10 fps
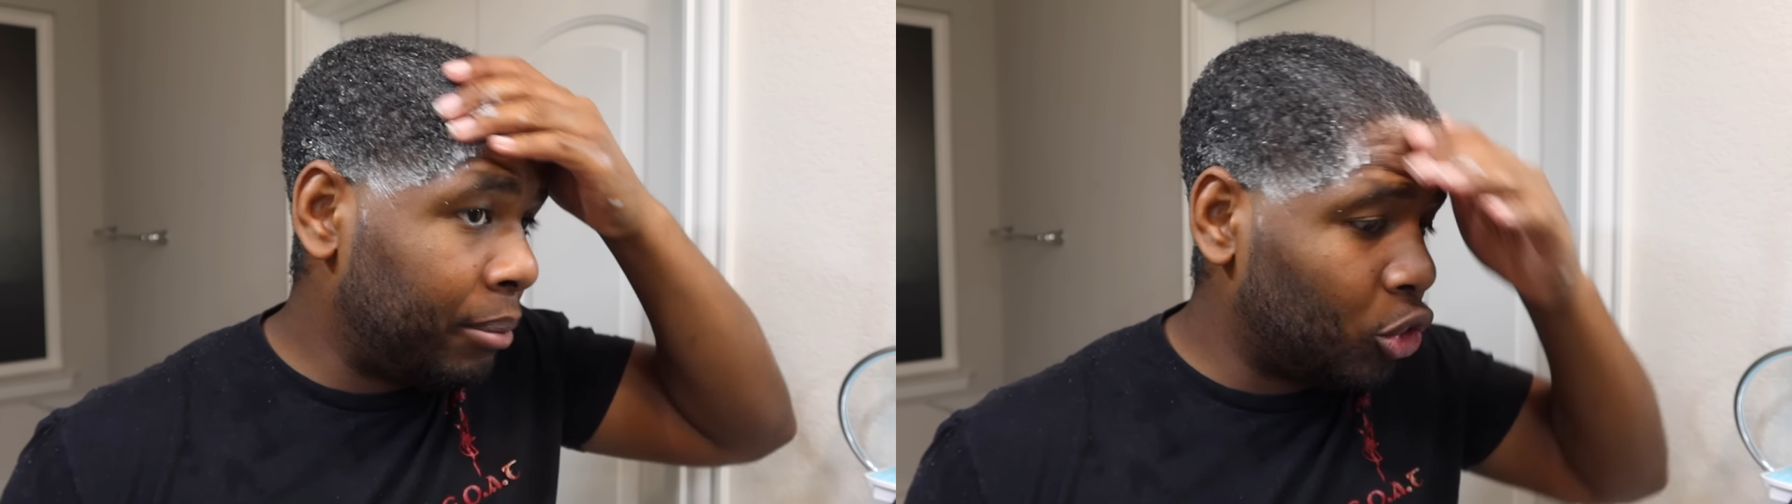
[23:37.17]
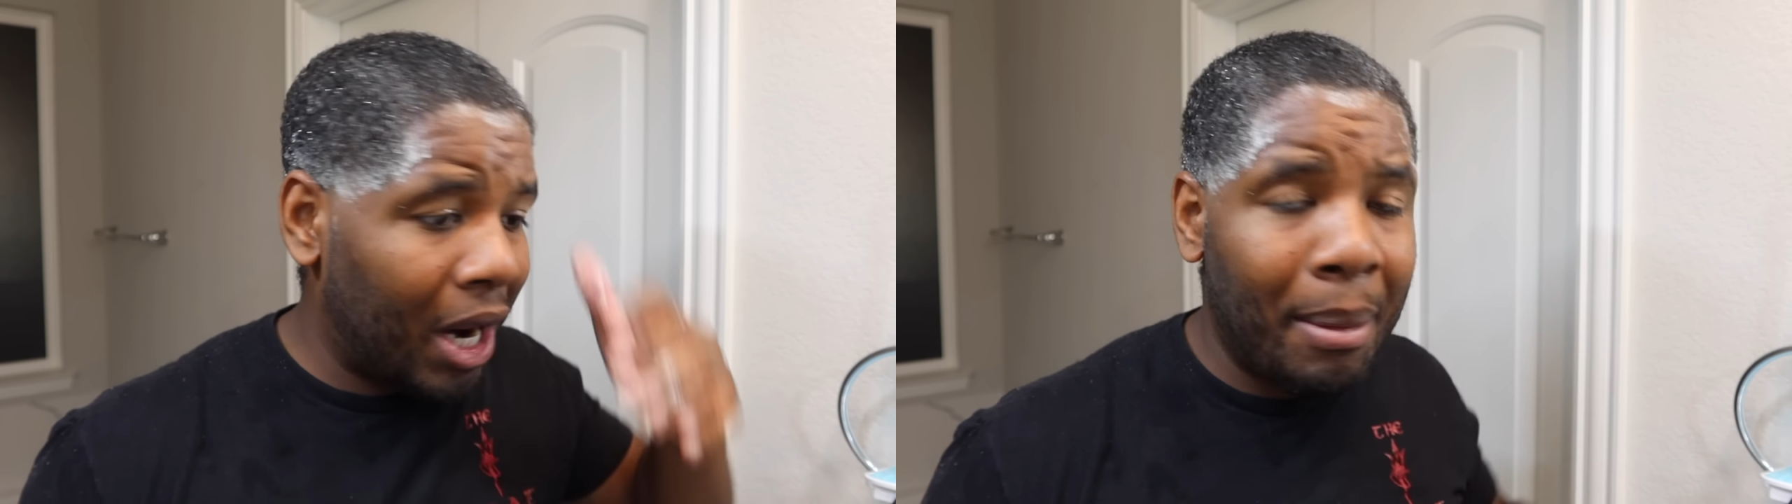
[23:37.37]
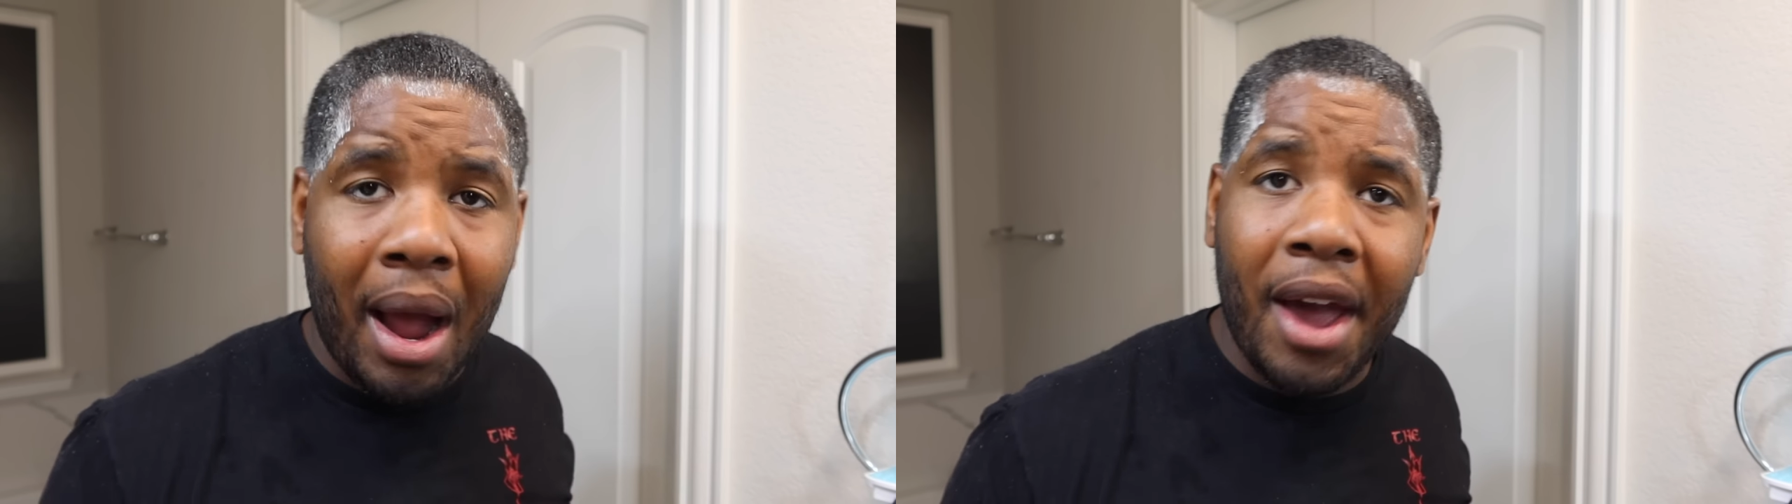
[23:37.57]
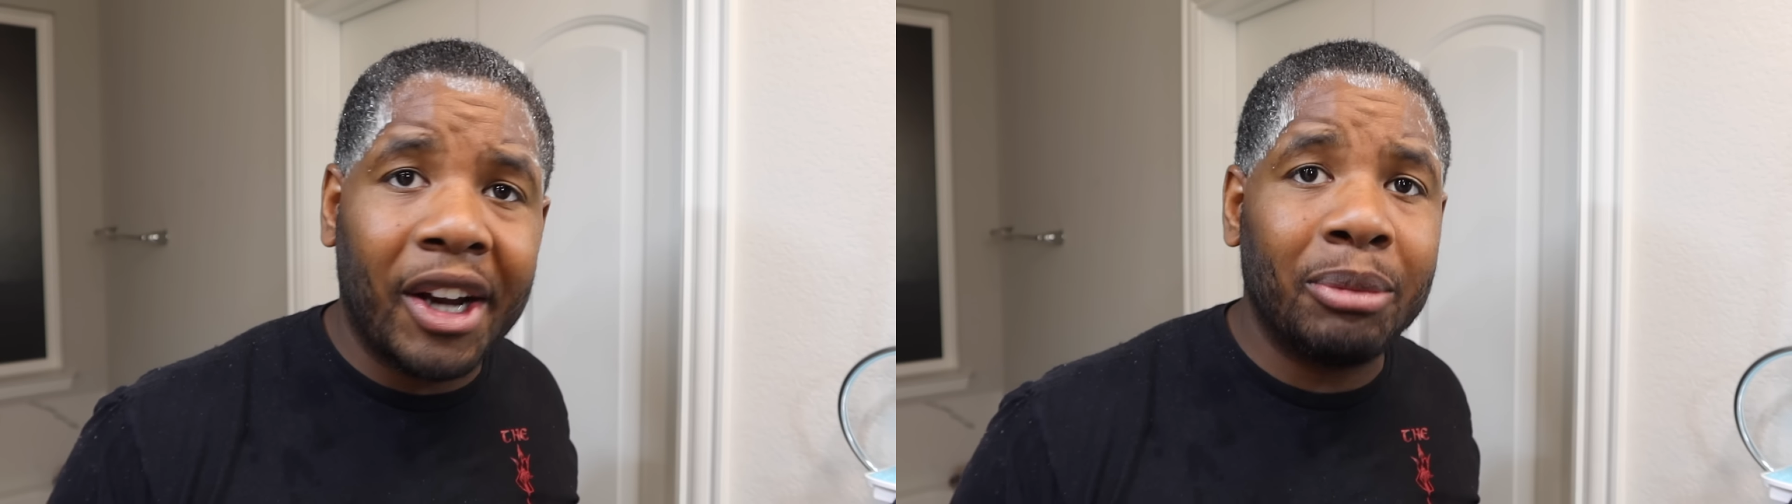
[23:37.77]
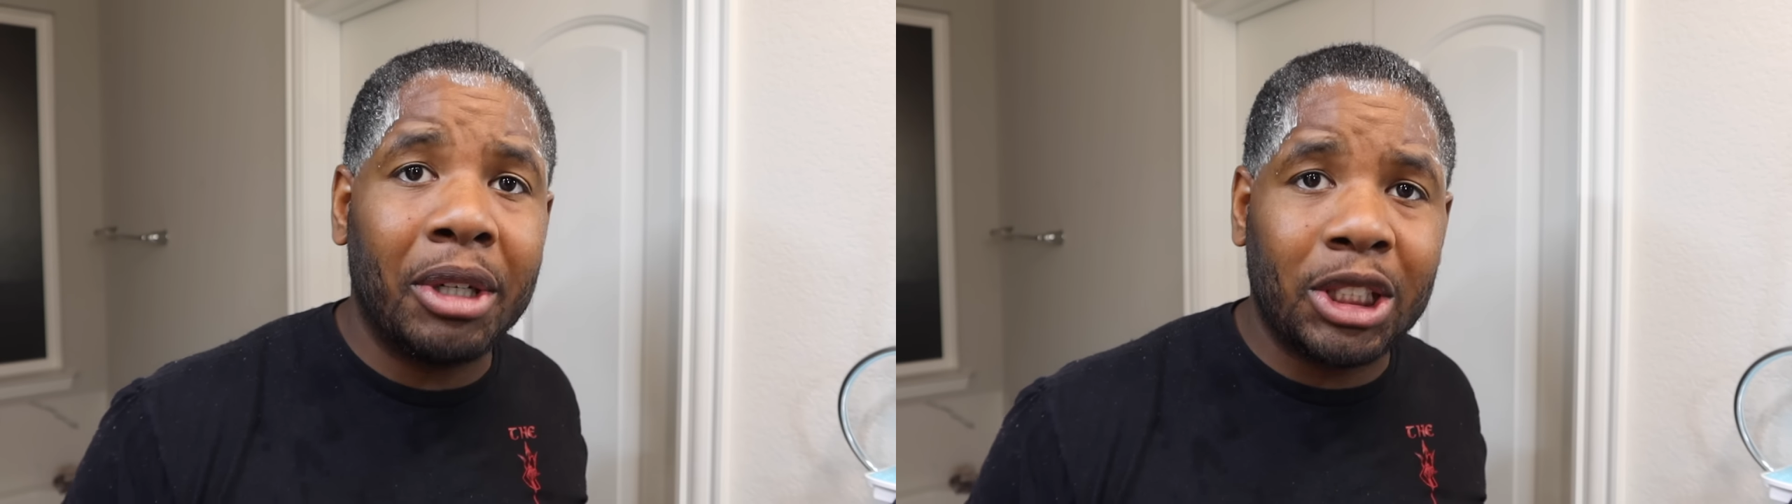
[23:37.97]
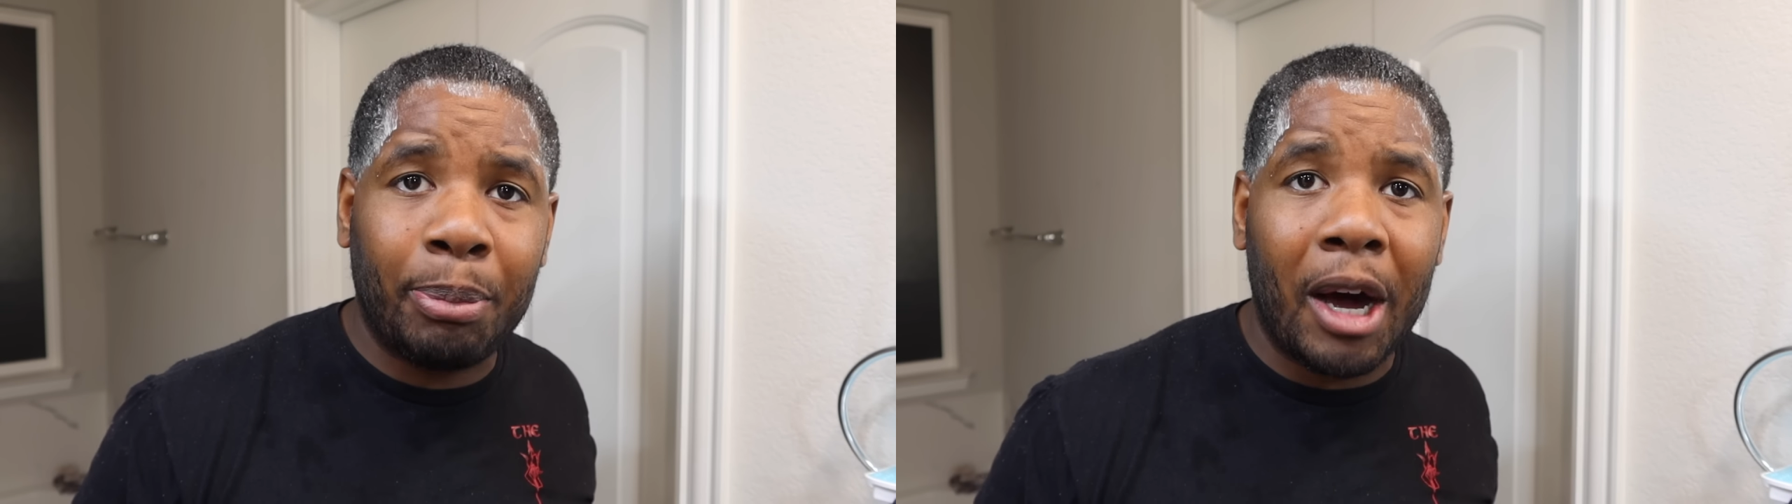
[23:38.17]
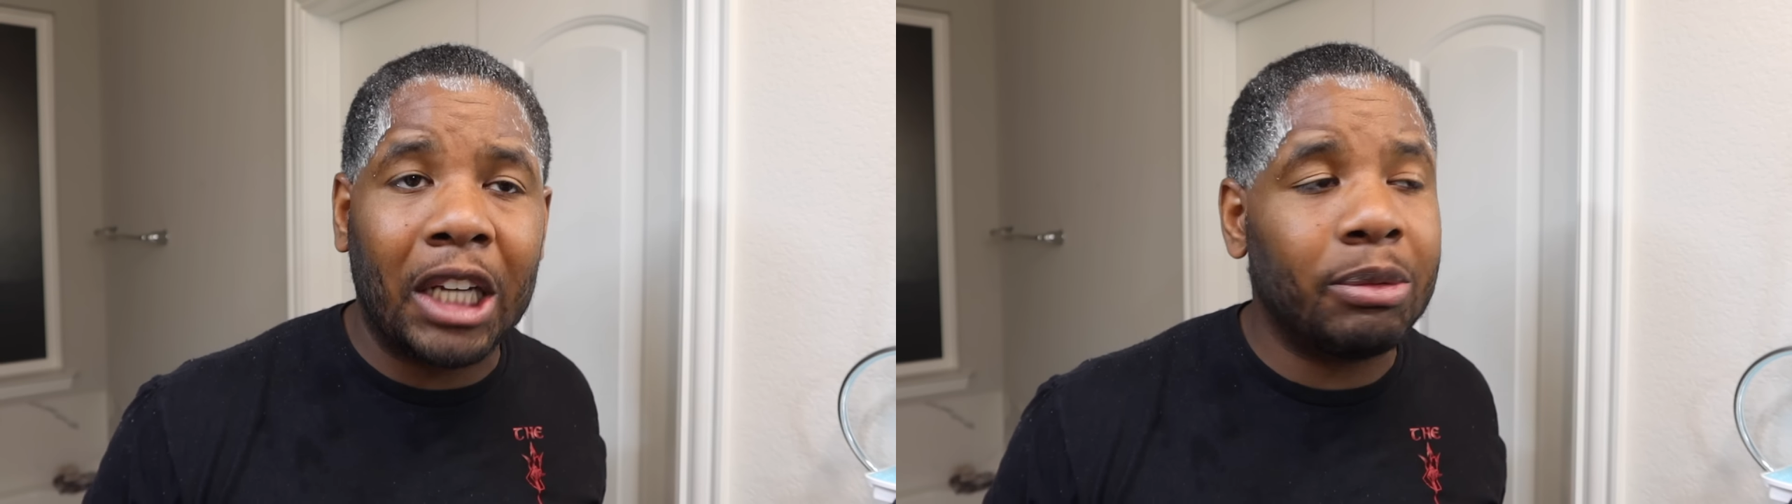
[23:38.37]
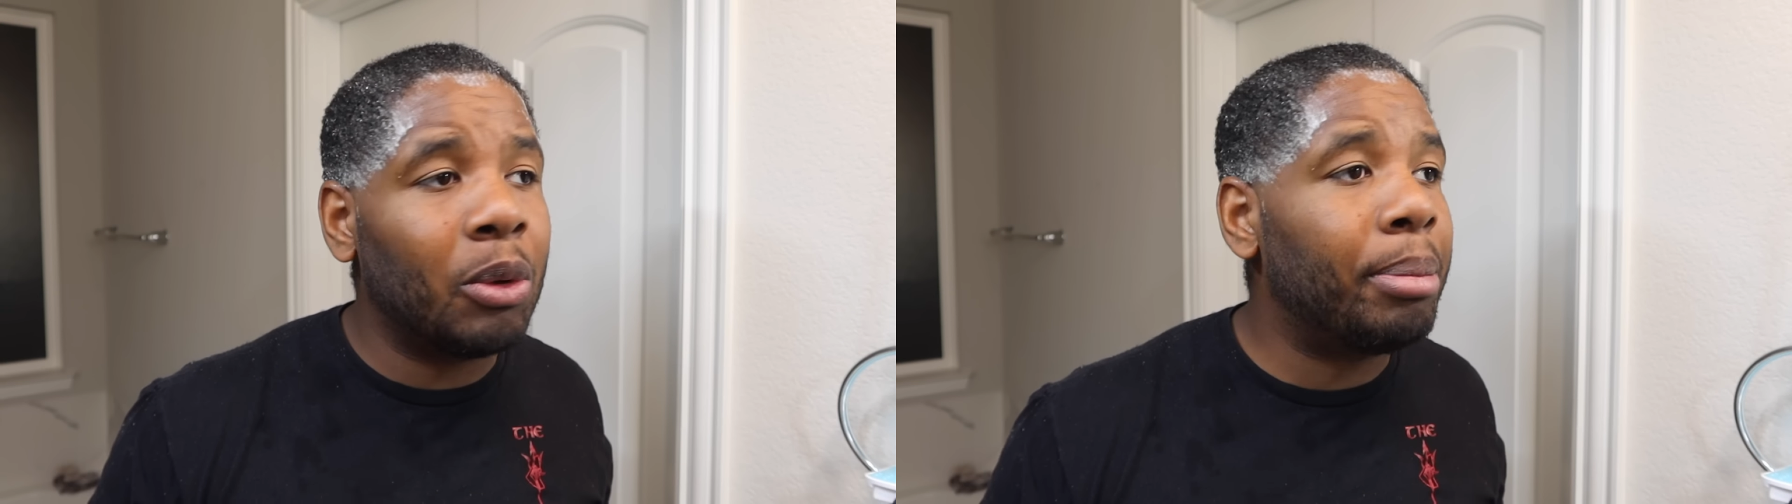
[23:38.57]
dry my hair as much as possible.